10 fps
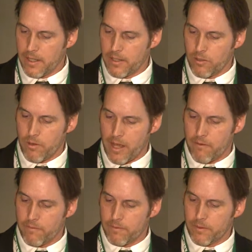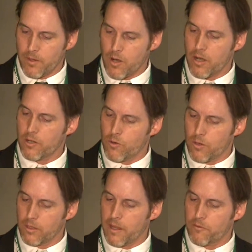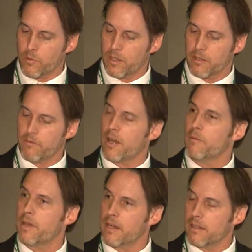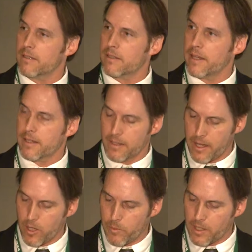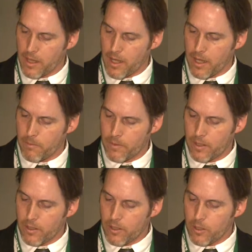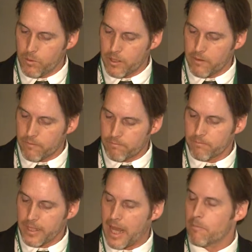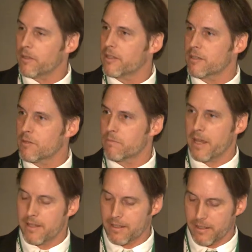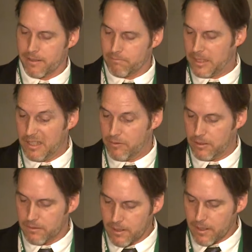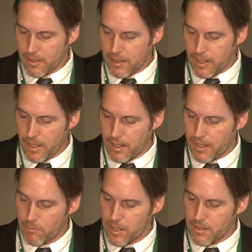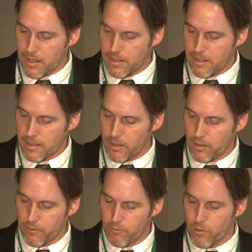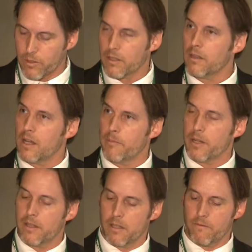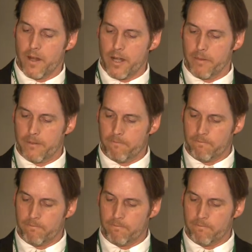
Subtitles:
You have hardcore left-wing environmentalists like Naomi Klein who believe capitalism is basically evil and must necessarily ruin the climate and the environment.